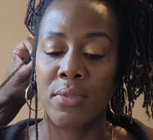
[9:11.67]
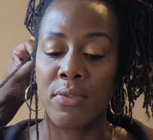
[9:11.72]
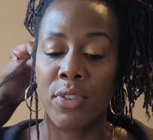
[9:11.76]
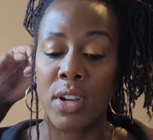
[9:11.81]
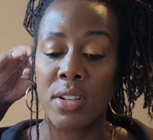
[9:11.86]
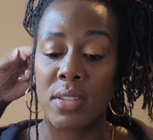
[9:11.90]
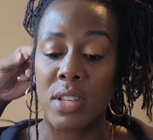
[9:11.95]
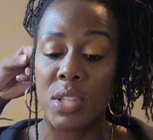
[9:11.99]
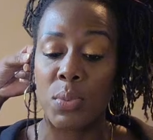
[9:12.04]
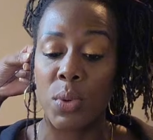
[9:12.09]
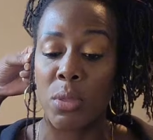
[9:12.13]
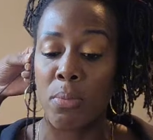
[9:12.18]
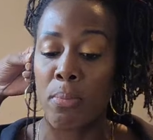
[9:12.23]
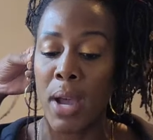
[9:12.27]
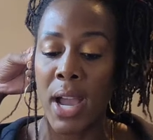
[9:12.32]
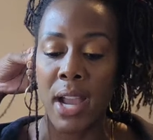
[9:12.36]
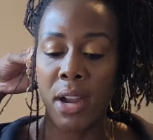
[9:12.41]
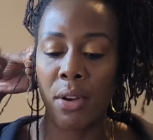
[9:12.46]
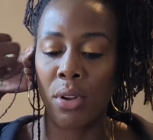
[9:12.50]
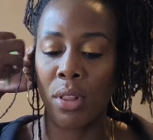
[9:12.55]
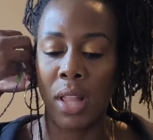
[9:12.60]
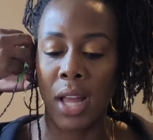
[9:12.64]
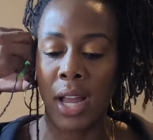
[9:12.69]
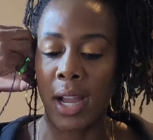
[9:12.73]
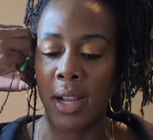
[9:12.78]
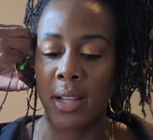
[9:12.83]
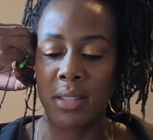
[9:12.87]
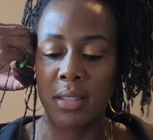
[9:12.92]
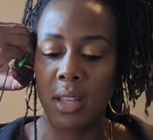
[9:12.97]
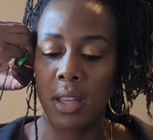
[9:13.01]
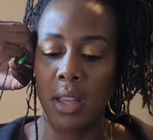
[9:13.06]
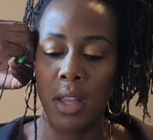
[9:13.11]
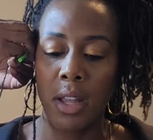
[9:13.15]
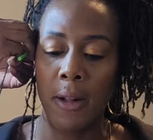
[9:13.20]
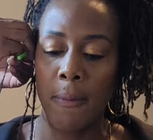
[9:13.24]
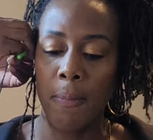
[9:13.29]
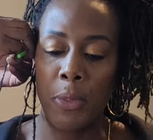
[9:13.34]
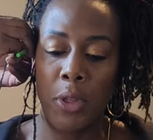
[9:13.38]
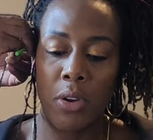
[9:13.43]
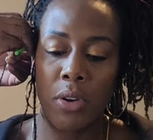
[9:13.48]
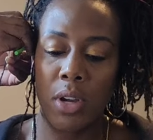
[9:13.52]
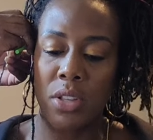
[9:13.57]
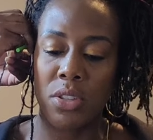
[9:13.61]
Versus with Microlocs,
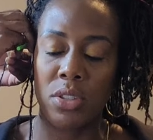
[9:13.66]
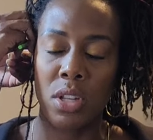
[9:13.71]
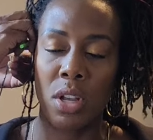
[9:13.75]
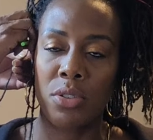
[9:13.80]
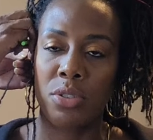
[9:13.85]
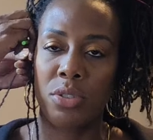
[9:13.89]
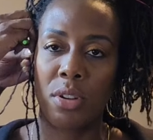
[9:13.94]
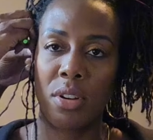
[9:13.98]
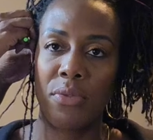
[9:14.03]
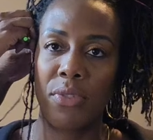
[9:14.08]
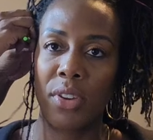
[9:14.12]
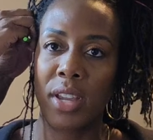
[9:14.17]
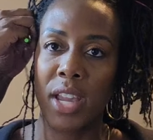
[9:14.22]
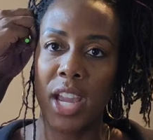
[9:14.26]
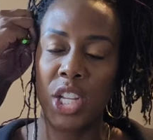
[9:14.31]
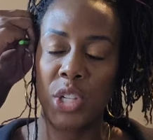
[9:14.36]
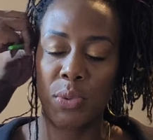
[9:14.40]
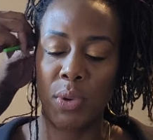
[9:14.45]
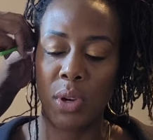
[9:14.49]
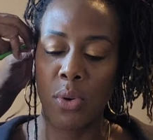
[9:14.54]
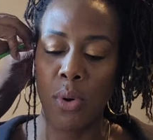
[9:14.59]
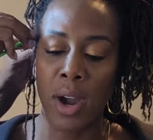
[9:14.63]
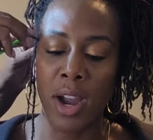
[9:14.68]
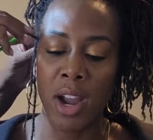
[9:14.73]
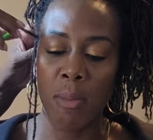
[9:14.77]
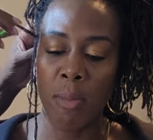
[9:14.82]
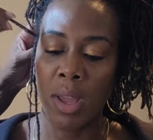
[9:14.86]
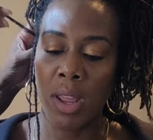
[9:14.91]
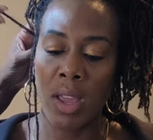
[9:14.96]
there is no certification requirement.